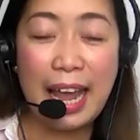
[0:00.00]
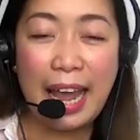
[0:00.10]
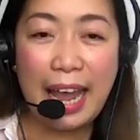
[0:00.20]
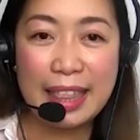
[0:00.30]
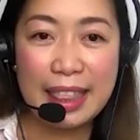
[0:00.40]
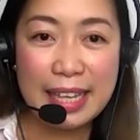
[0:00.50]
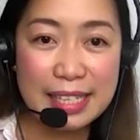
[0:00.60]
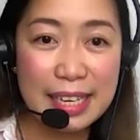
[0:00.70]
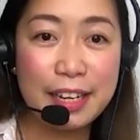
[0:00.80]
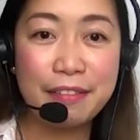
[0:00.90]
And
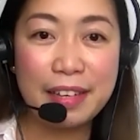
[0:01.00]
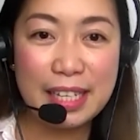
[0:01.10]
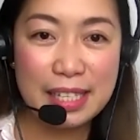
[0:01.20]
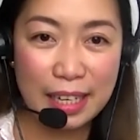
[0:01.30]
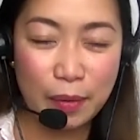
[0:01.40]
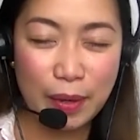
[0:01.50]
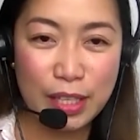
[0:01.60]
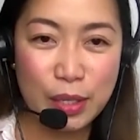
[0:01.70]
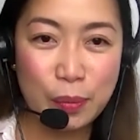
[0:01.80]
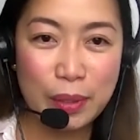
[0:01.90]
this infinite
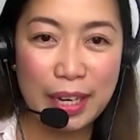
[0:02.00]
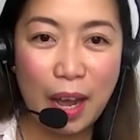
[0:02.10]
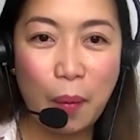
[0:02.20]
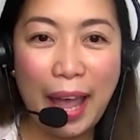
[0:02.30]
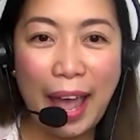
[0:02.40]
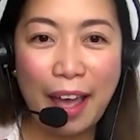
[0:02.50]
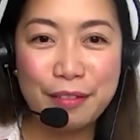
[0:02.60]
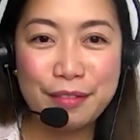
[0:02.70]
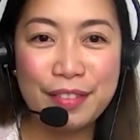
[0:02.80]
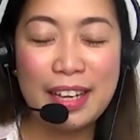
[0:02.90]
sequence would now have
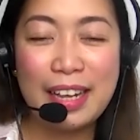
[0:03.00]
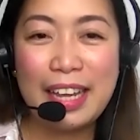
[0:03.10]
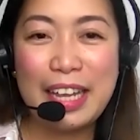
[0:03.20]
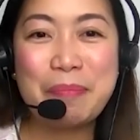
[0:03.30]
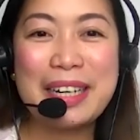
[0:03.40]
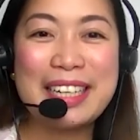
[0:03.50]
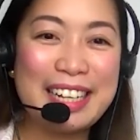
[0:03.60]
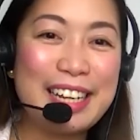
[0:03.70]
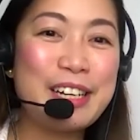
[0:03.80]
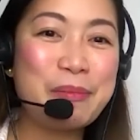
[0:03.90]
a
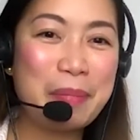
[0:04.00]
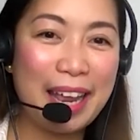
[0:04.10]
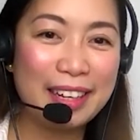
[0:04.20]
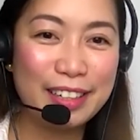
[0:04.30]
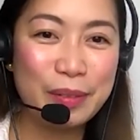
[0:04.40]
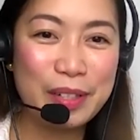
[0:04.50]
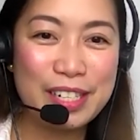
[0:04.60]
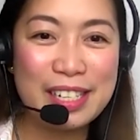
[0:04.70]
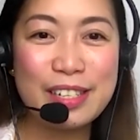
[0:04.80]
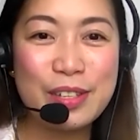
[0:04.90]
particular pattern, which
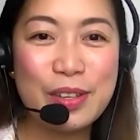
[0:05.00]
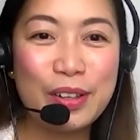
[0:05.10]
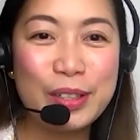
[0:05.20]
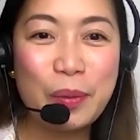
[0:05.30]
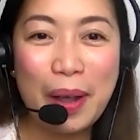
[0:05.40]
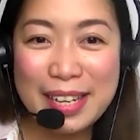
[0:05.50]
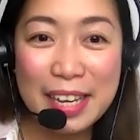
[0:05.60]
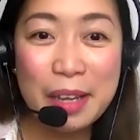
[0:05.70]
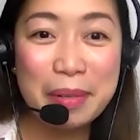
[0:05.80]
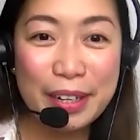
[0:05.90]
is the so-called
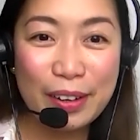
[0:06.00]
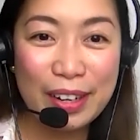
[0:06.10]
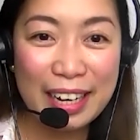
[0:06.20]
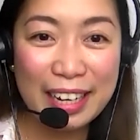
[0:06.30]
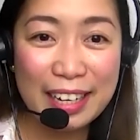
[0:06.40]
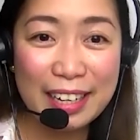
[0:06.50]
quasi-periodic